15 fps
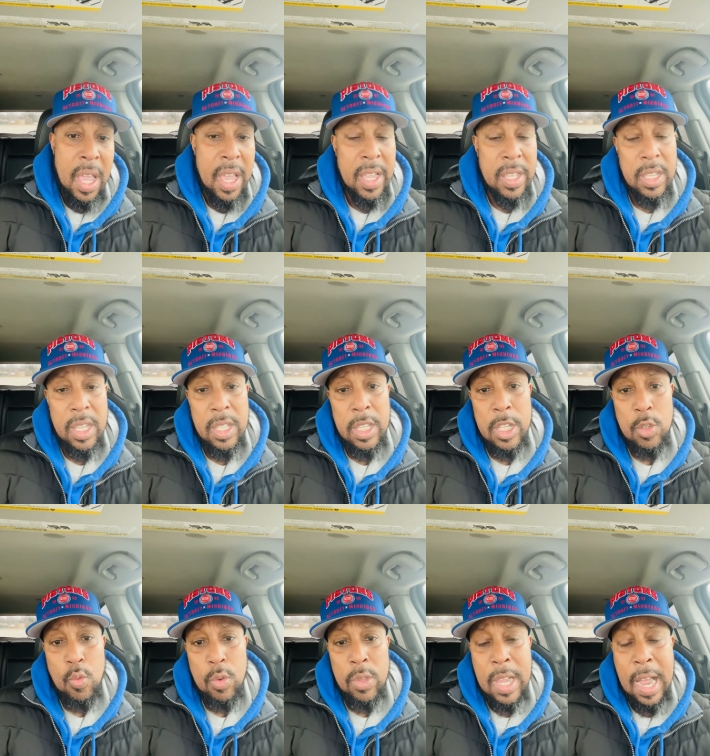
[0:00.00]
And then this
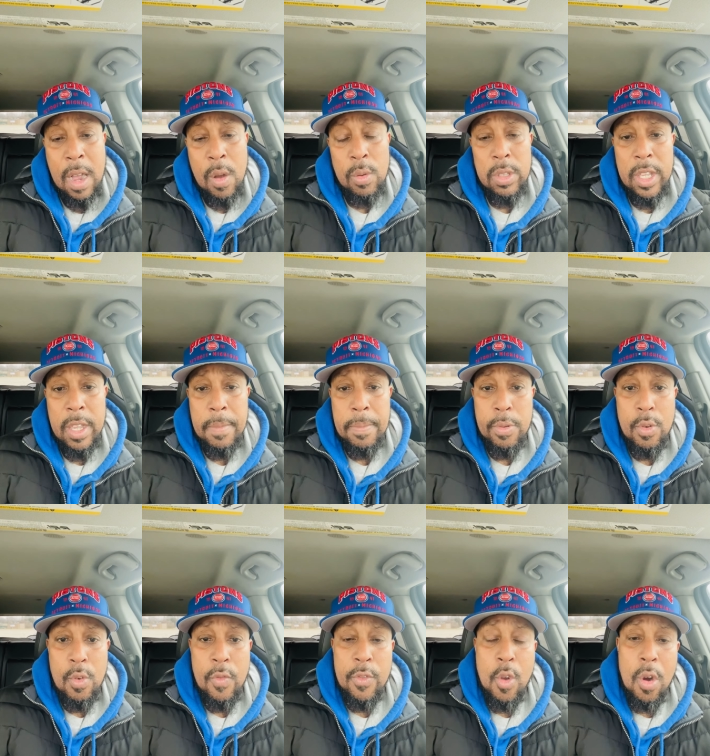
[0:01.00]
will not only
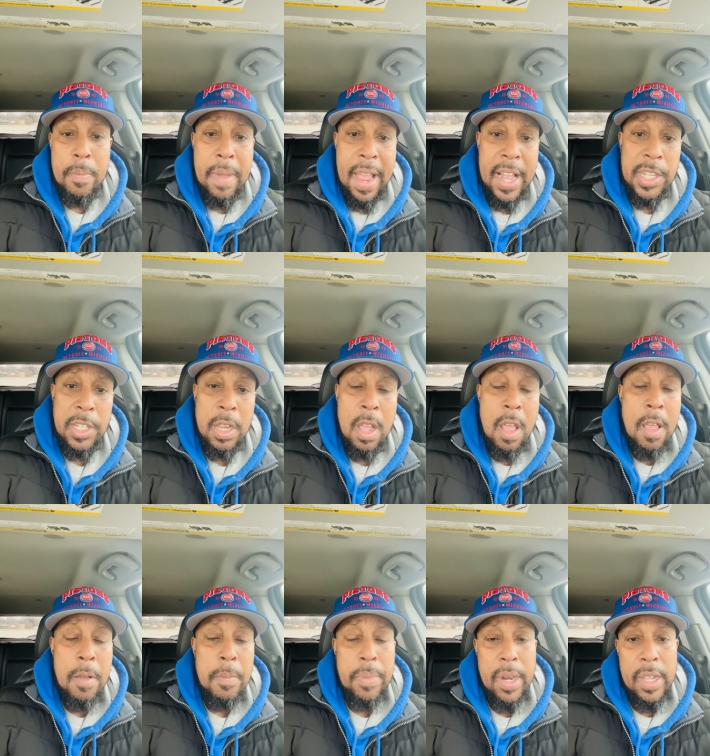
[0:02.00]
improve your magic,
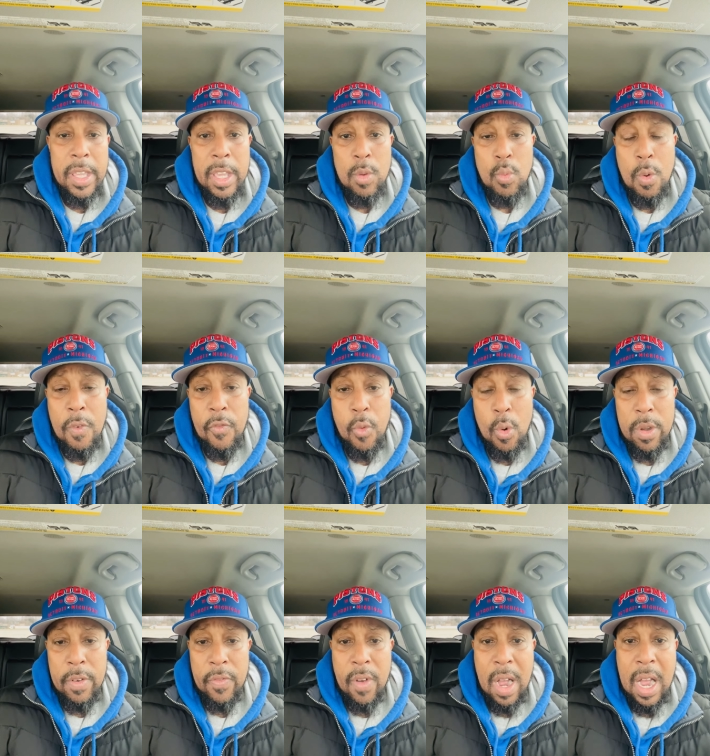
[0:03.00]
but it will
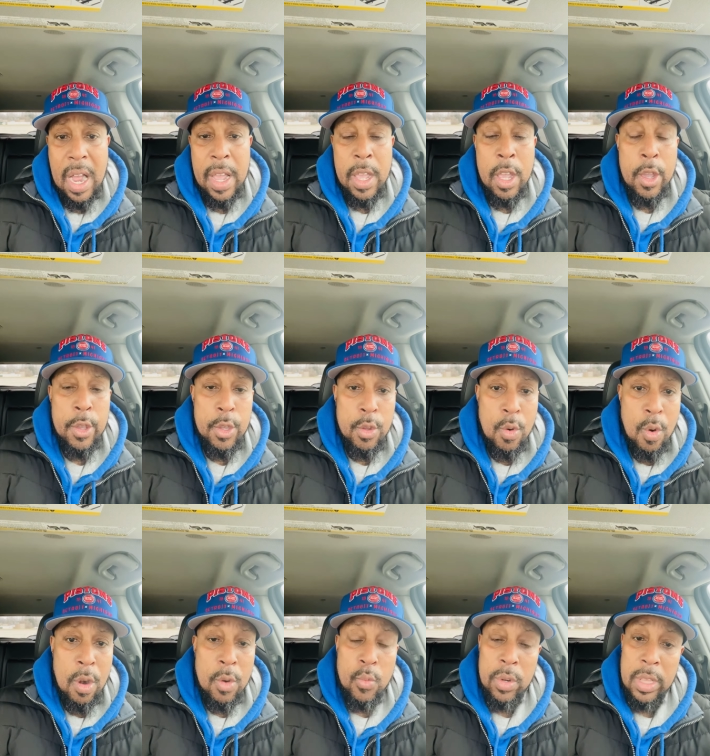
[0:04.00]
fortify
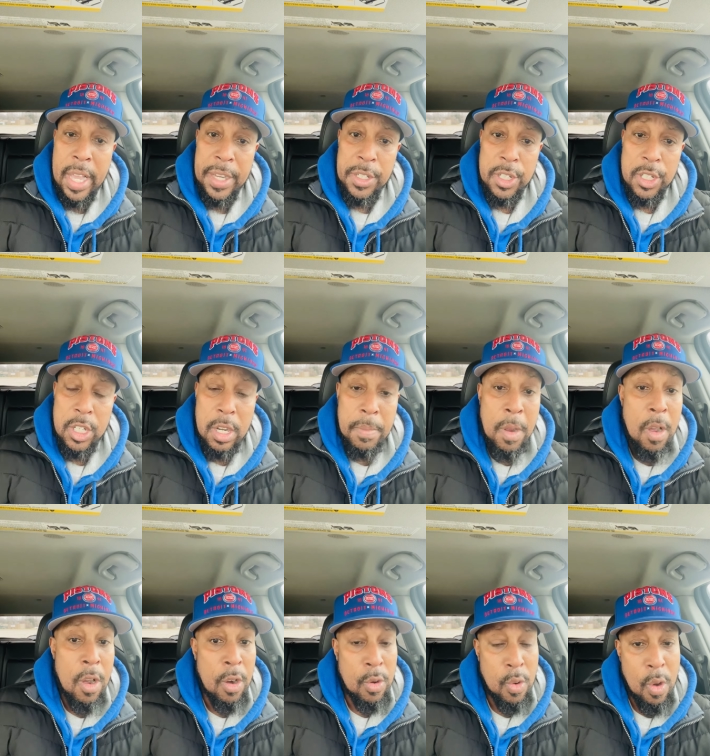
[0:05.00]
your relationship
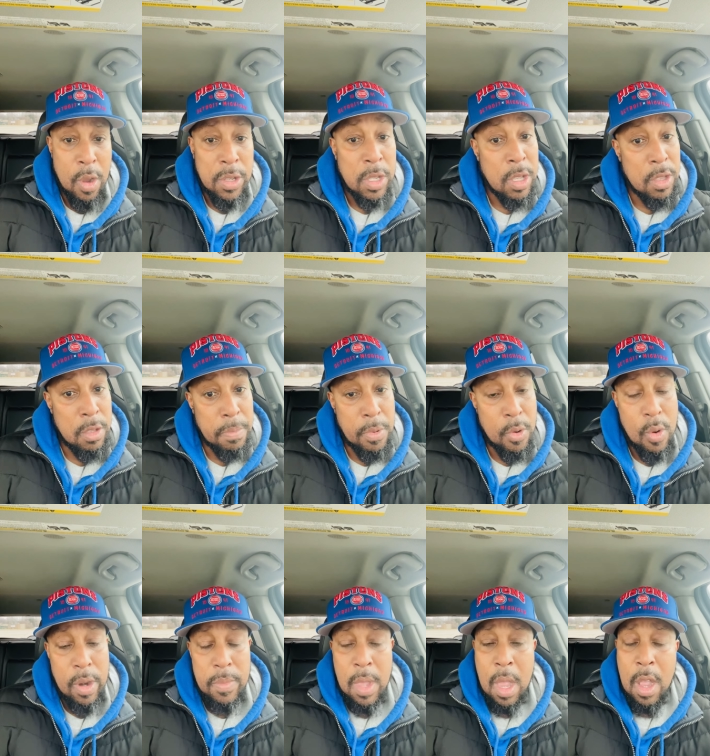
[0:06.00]
across the
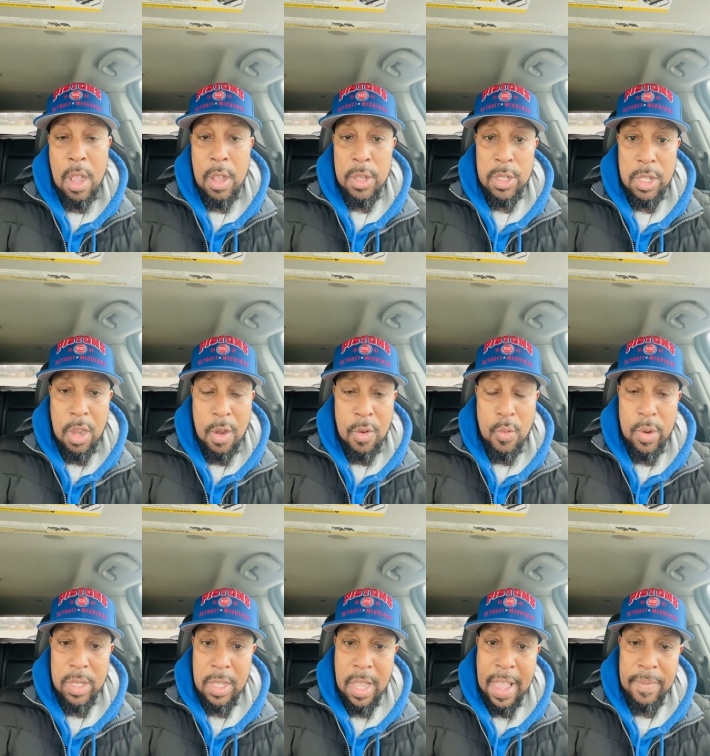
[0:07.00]
board. So
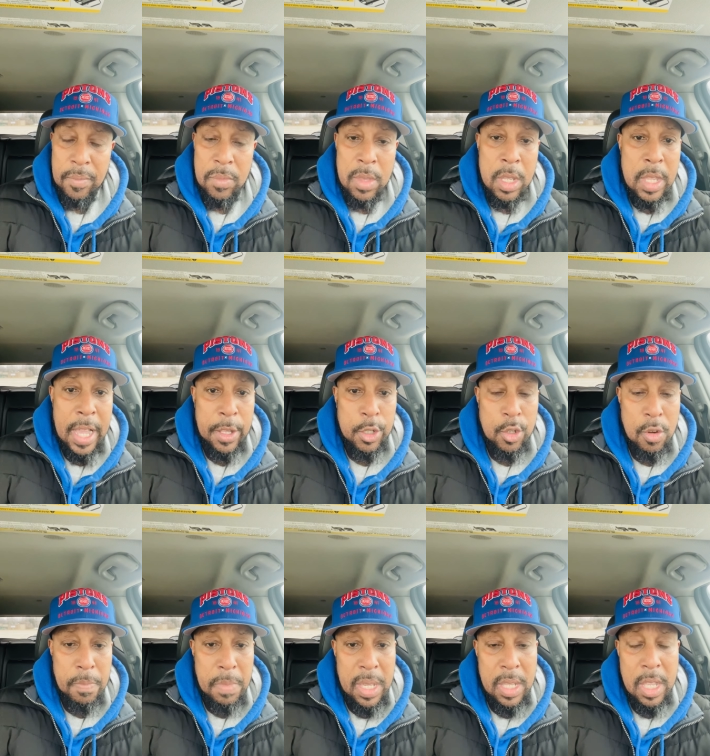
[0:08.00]
with that, that is your
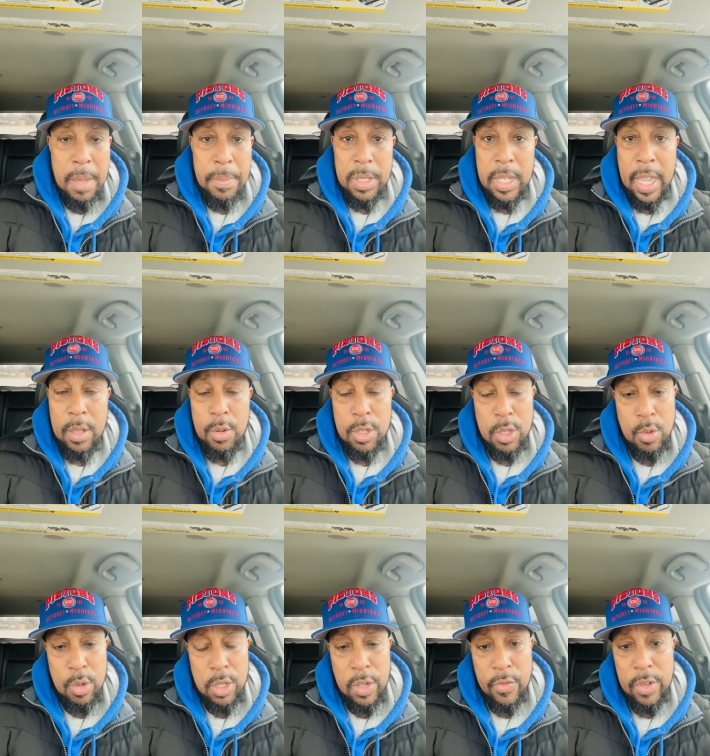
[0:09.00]
meat and potato
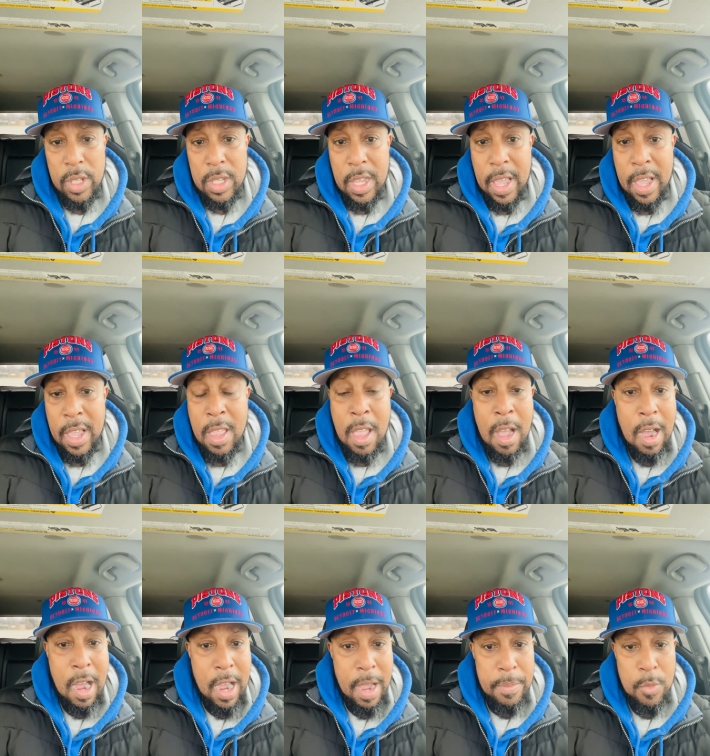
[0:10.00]
sorcery for the day.
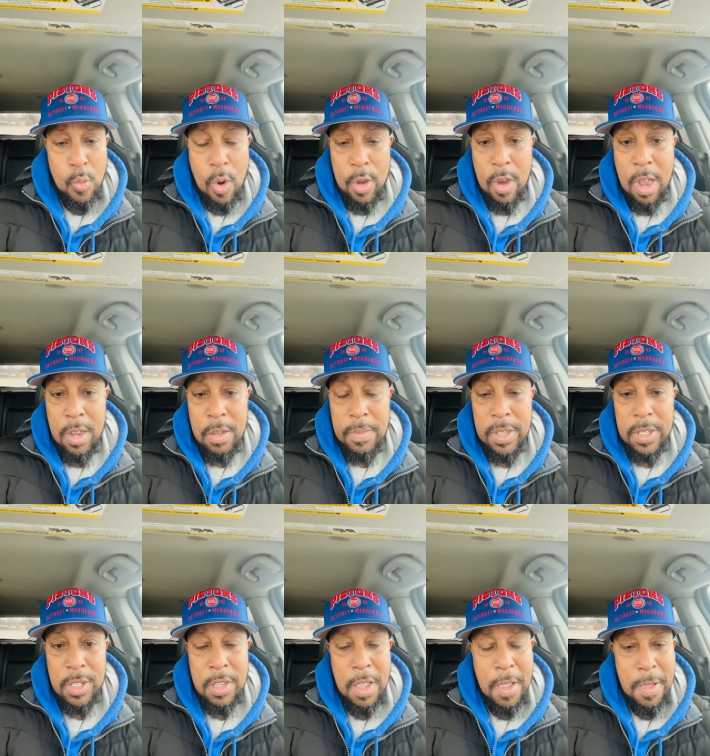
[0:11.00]
I am the Water
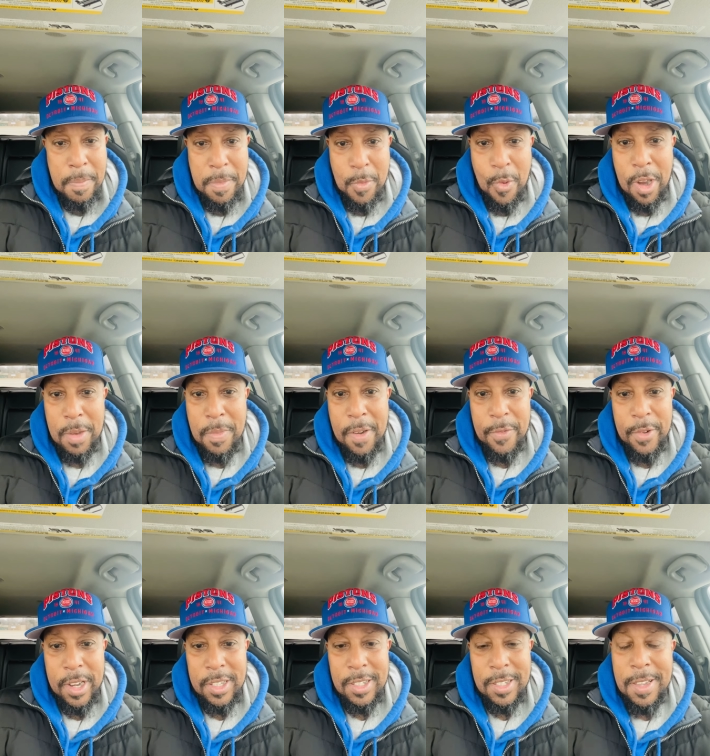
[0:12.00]
Alchemist. Be water, my
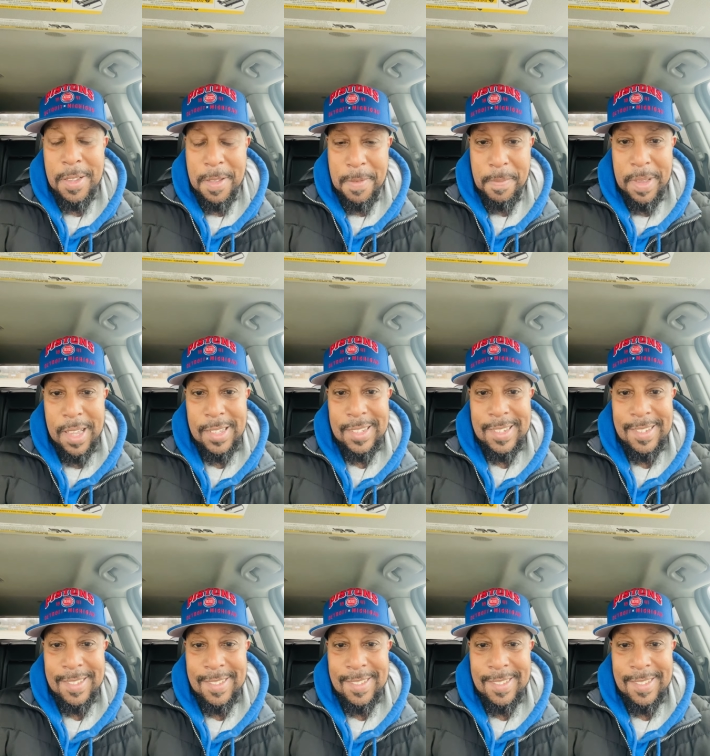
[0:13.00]
friends. Peace.